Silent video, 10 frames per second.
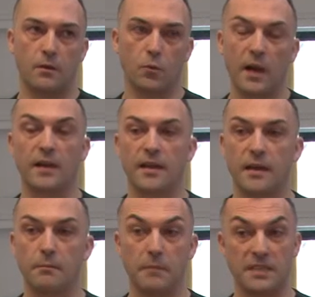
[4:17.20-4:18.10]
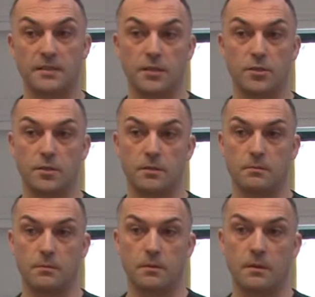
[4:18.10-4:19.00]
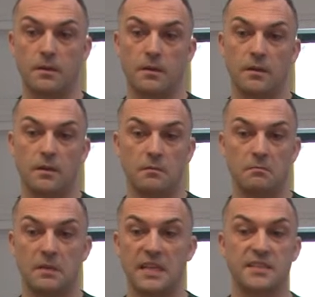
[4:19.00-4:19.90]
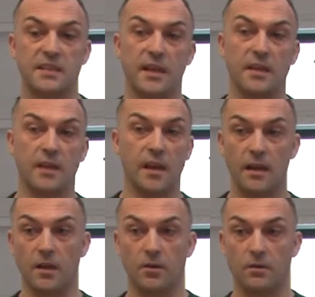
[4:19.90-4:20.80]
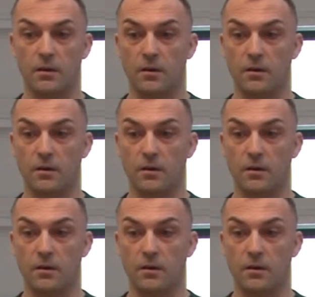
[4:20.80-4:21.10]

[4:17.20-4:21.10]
welcome message. Let's say hello,